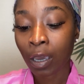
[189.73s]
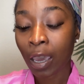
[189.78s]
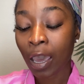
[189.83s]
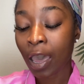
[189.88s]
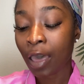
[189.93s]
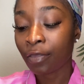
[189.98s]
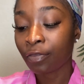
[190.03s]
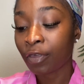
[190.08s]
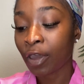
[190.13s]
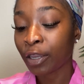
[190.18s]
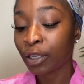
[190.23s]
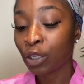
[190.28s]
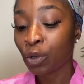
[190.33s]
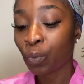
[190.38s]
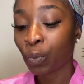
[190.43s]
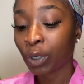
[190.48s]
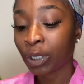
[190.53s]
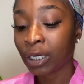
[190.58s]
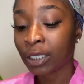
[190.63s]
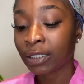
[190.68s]
And then you
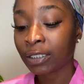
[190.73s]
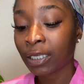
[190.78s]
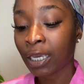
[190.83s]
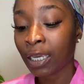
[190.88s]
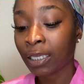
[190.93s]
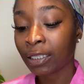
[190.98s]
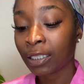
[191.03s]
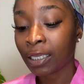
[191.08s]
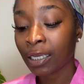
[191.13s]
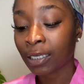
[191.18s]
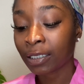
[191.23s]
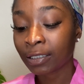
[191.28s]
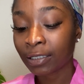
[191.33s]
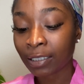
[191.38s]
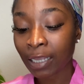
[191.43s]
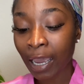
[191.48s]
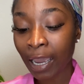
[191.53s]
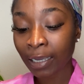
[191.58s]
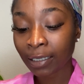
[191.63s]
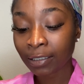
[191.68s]
want to take the
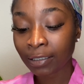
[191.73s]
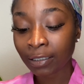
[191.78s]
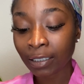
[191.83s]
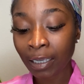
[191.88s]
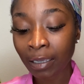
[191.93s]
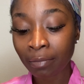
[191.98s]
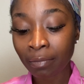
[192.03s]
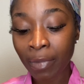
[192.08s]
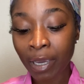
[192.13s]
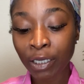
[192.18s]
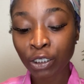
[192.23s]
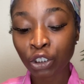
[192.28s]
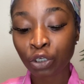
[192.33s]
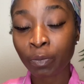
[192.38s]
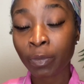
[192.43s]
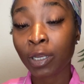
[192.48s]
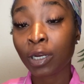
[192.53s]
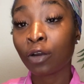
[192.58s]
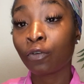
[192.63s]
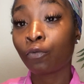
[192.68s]
exact same
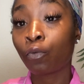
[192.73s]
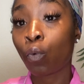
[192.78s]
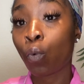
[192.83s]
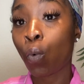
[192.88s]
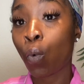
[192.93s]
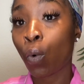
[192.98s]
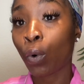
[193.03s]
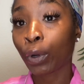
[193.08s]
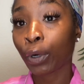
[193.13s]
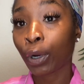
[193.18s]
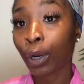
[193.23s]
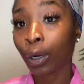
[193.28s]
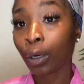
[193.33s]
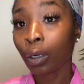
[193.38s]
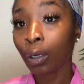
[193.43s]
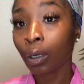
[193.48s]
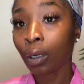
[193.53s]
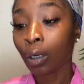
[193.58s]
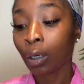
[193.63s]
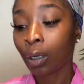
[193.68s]
measurement of water,
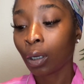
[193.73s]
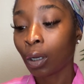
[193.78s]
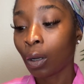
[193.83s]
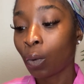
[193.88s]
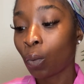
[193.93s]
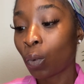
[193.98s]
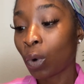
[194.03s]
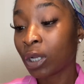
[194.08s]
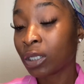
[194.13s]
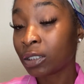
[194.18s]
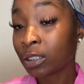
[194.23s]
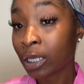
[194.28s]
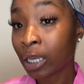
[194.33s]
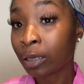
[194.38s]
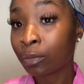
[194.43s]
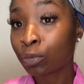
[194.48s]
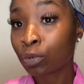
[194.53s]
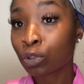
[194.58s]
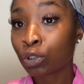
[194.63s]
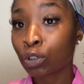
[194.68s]
1
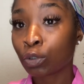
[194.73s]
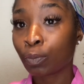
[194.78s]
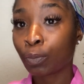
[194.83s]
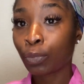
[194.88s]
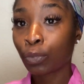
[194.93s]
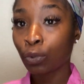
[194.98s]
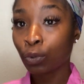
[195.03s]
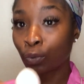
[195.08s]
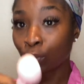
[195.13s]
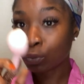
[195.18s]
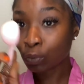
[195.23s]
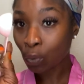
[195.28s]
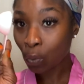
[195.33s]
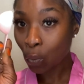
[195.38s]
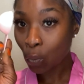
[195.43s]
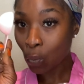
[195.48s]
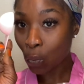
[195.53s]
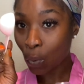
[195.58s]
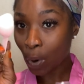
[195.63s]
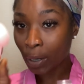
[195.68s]
tablespoon,
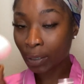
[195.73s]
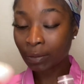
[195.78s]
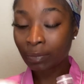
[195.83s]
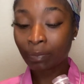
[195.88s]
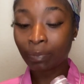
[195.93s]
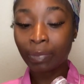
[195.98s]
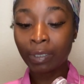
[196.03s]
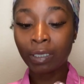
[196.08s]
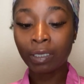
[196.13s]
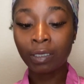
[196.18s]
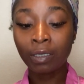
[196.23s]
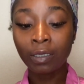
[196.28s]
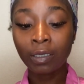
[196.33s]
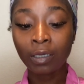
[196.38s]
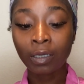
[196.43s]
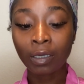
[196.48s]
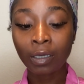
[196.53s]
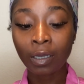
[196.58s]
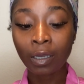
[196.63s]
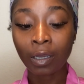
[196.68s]
1 big
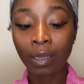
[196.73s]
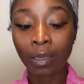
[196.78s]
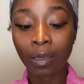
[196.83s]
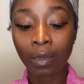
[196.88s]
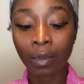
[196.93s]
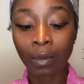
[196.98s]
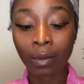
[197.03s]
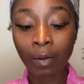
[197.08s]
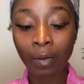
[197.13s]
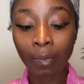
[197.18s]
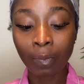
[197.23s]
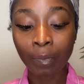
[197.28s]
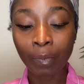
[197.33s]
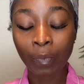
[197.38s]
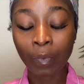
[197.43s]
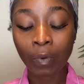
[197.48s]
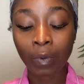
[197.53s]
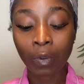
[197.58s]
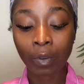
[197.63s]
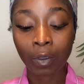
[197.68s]
cup,
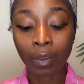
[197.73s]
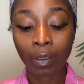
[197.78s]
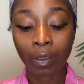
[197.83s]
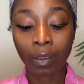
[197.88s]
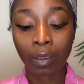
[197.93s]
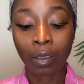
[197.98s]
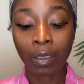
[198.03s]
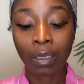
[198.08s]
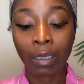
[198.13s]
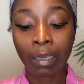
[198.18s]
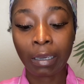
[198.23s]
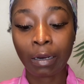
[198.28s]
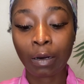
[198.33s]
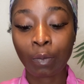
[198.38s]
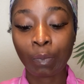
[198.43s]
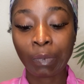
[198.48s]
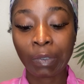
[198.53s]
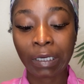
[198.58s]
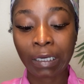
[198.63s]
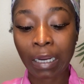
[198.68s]
and
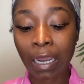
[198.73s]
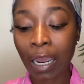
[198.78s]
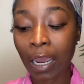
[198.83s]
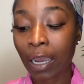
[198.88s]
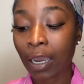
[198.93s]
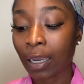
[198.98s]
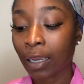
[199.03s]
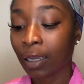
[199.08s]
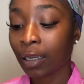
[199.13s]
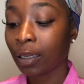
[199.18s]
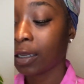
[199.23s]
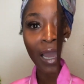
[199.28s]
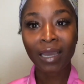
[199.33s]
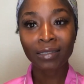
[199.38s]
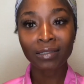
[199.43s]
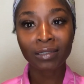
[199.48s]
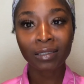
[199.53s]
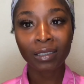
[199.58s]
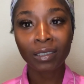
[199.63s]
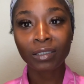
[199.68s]
apply.
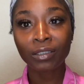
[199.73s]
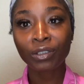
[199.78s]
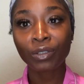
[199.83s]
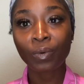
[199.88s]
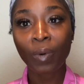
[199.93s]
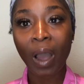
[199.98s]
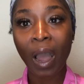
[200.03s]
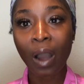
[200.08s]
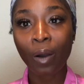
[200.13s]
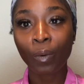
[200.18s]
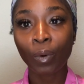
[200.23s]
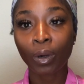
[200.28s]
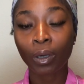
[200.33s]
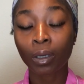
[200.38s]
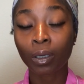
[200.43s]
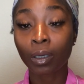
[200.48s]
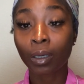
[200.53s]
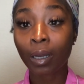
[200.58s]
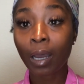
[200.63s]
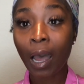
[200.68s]
Lastly, to our
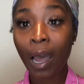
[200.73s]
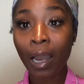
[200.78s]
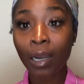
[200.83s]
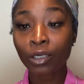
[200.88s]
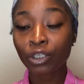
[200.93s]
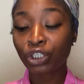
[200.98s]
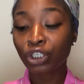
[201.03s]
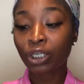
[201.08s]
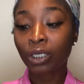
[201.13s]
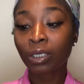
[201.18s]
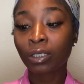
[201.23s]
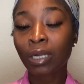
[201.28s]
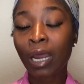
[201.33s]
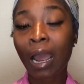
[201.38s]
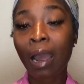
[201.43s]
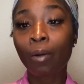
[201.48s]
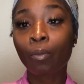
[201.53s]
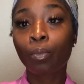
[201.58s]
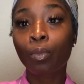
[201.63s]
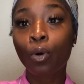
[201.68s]
concoction,
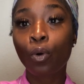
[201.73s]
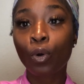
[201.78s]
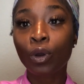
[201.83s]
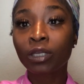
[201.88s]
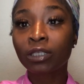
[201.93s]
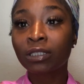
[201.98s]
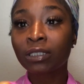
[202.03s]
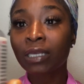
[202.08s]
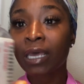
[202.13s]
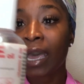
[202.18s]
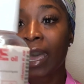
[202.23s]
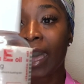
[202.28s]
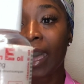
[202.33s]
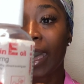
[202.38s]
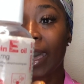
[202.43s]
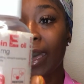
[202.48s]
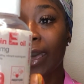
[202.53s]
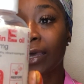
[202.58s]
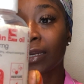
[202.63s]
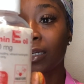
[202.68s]
I'm going to
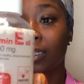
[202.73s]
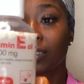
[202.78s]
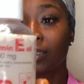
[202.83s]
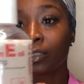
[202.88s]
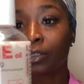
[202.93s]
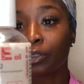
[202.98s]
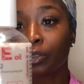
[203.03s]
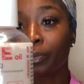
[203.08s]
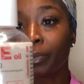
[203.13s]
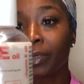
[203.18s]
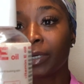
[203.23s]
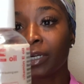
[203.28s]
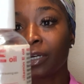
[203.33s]
add a little bit